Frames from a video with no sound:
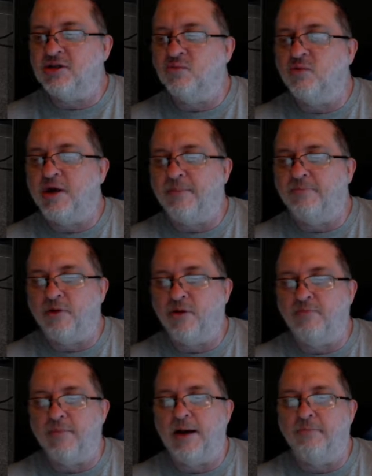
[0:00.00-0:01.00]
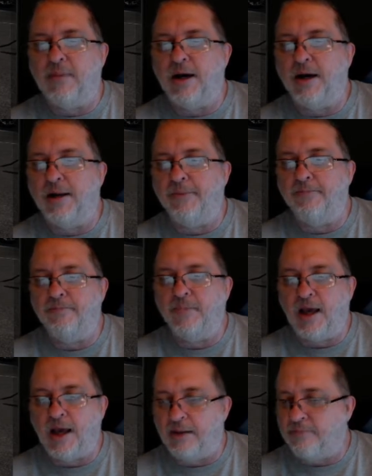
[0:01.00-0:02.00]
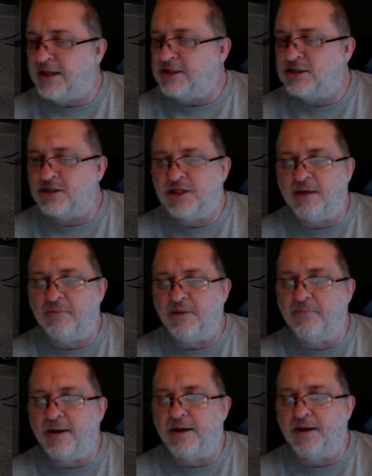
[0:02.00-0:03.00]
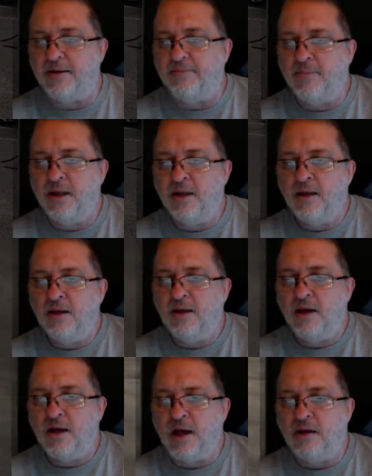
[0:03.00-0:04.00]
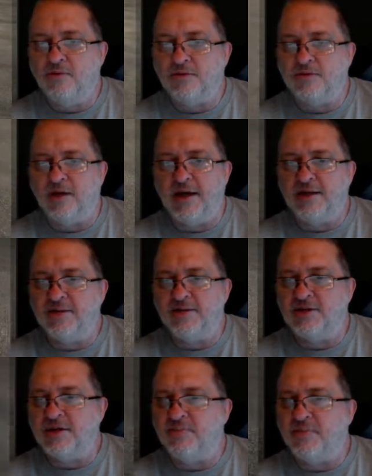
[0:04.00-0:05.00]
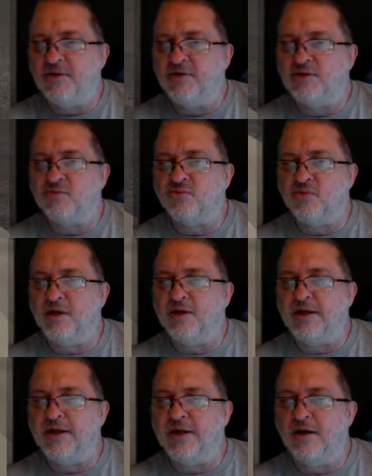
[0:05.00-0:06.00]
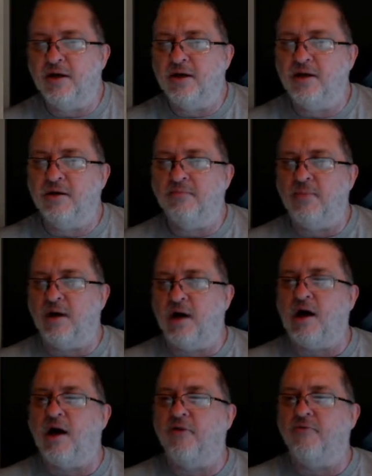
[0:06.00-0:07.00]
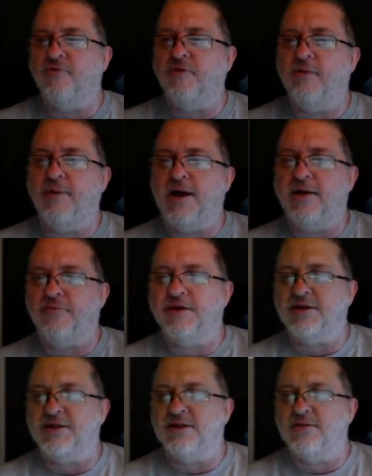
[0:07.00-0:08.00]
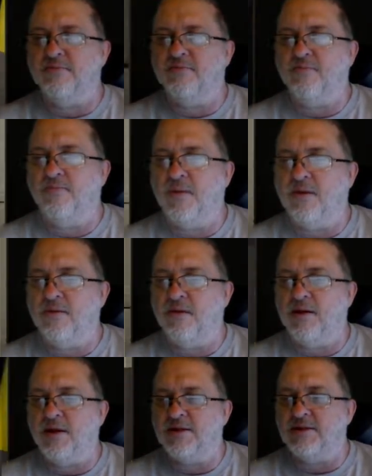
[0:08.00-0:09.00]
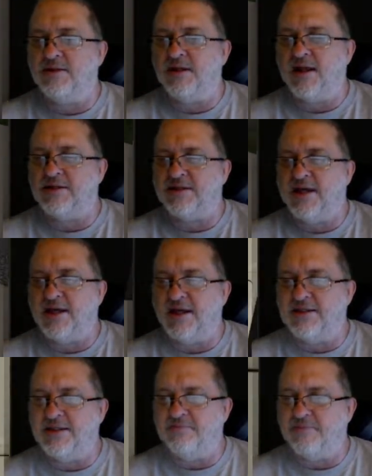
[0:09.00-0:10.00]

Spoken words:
one that blew my mind. I messaged him about it. I was like, something is really off about this. I was like, is it